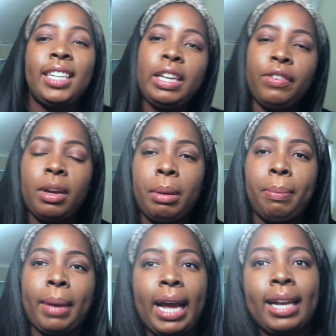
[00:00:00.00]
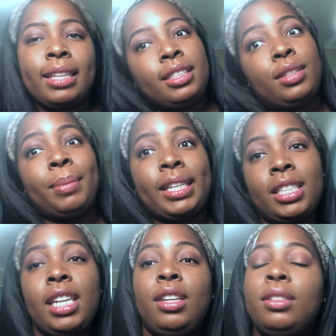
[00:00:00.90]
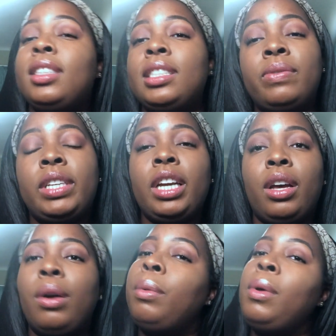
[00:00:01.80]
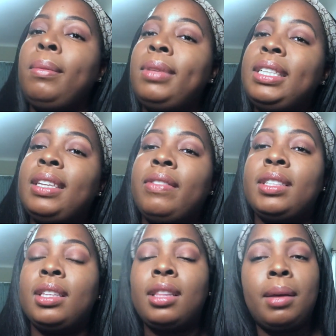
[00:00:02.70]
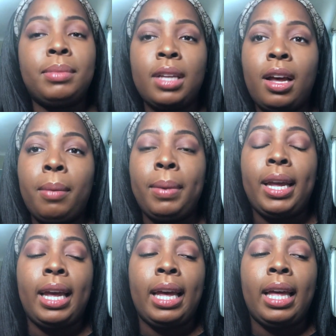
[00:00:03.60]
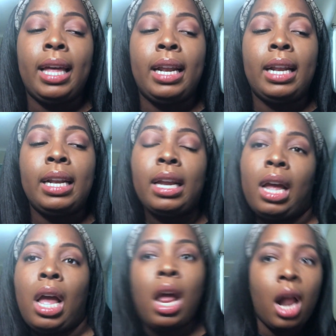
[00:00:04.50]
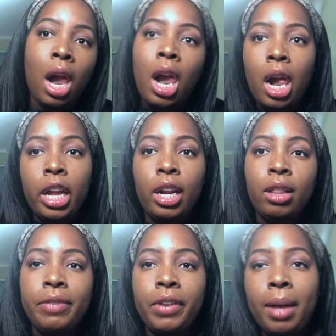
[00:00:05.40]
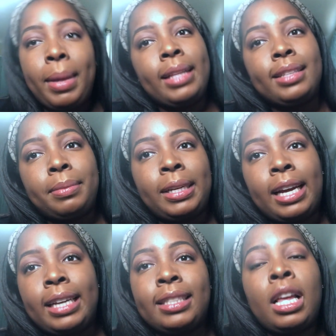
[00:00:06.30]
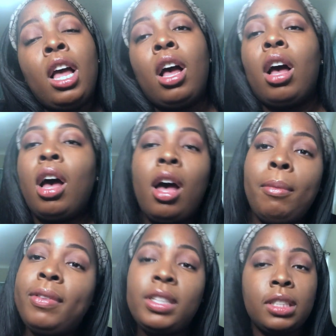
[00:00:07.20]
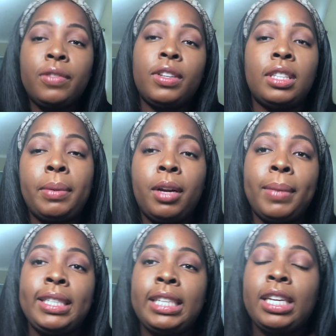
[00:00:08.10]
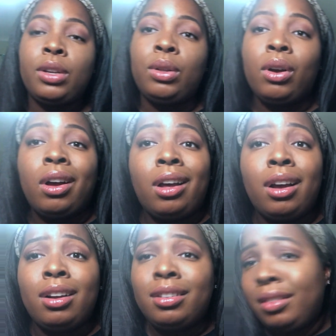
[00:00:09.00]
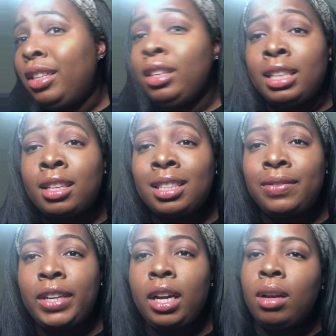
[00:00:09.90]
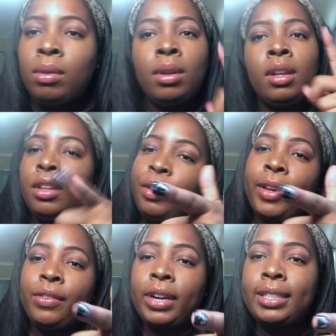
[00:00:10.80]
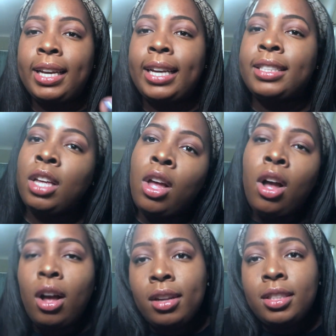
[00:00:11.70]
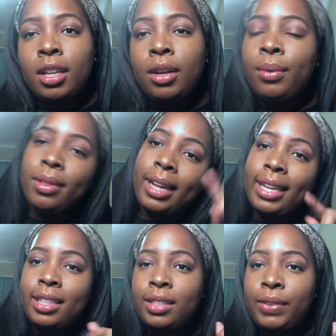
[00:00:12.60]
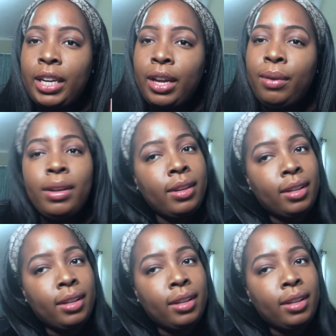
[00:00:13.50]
thank you for coming back to my channel, to this video. Please give this a thumbs up and, leave comments. That'd be nice. If this is your first time here on my channel or you clicked on this video, you have great taste. Also, like this video,